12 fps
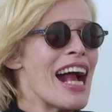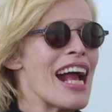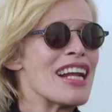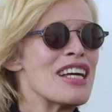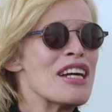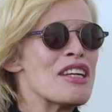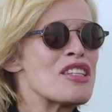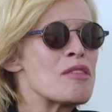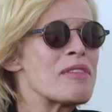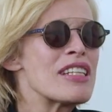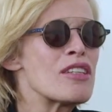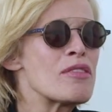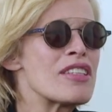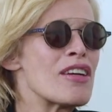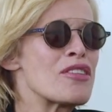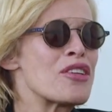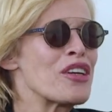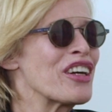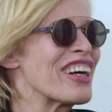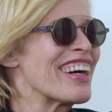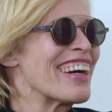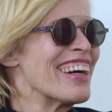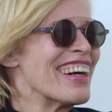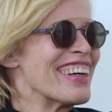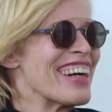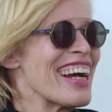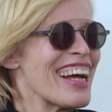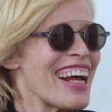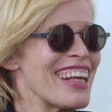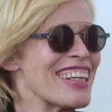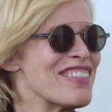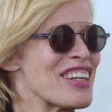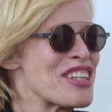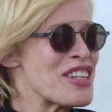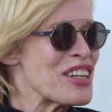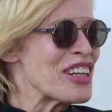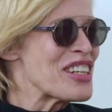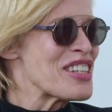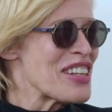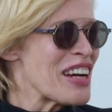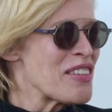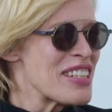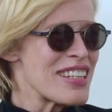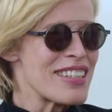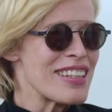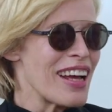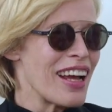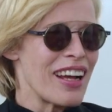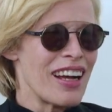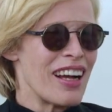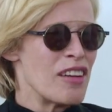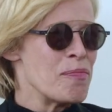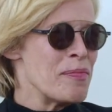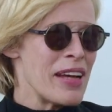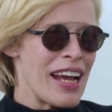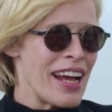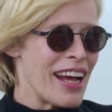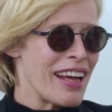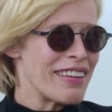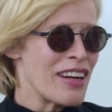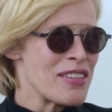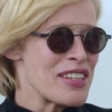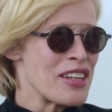And just because there was no sugar, right? And I live on sugar, so that was just like, man, that was